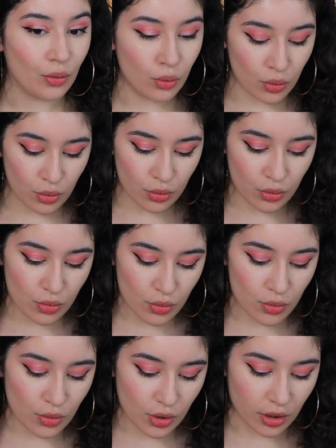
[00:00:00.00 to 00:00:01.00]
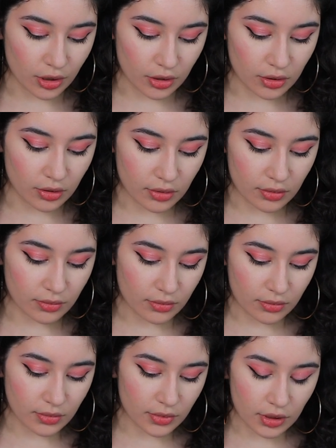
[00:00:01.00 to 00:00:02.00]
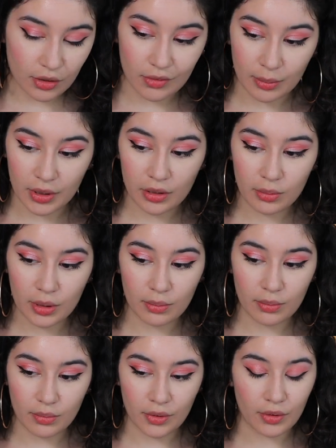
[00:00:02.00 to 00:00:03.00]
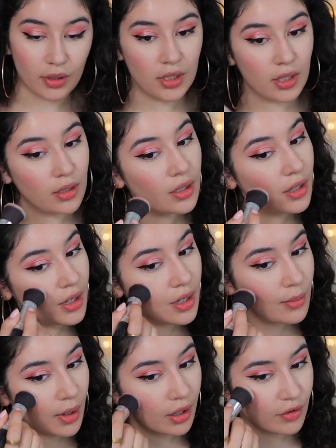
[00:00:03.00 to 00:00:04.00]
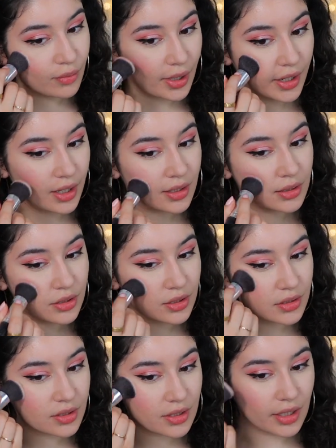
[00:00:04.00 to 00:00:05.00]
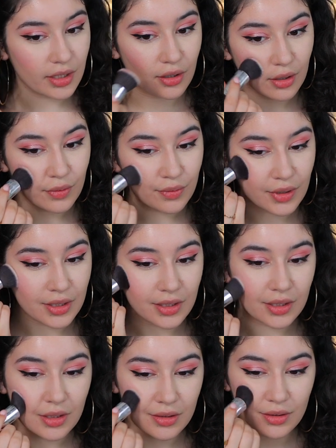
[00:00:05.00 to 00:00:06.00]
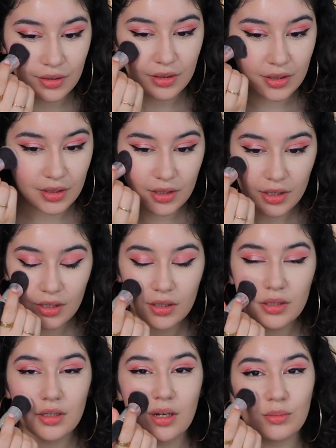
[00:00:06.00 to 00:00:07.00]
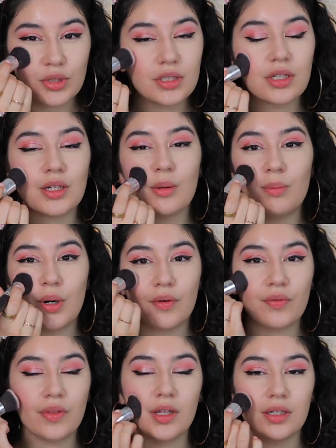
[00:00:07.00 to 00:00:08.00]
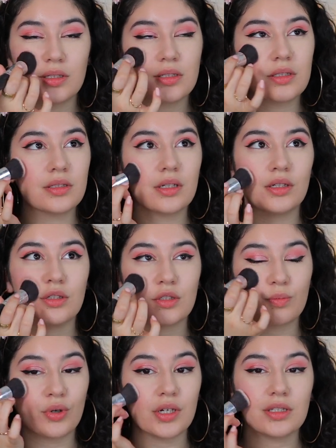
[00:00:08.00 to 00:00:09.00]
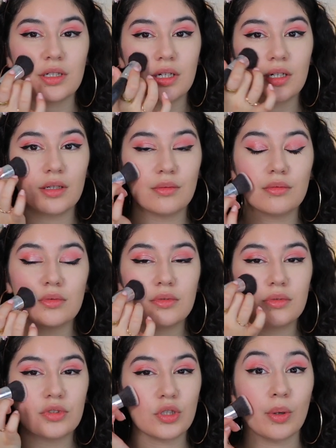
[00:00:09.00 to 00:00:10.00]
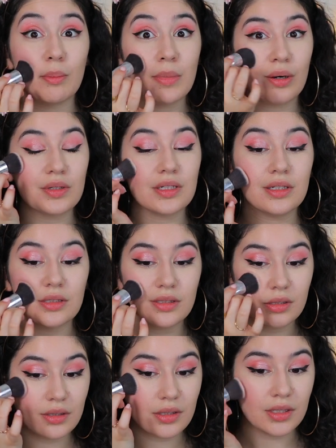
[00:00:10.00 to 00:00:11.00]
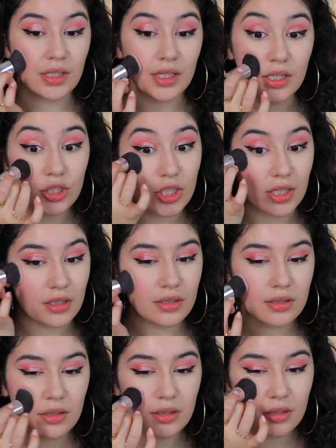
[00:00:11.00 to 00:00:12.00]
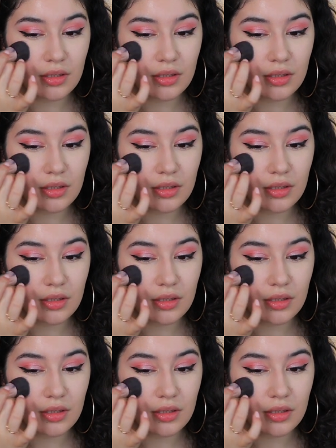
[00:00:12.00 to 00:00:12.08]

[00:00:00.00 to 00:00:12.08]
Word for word: oh girl rub a little bit on the back of my hand just to take it off and then I'm just gonna buff this and just press it so it melts into the cheeks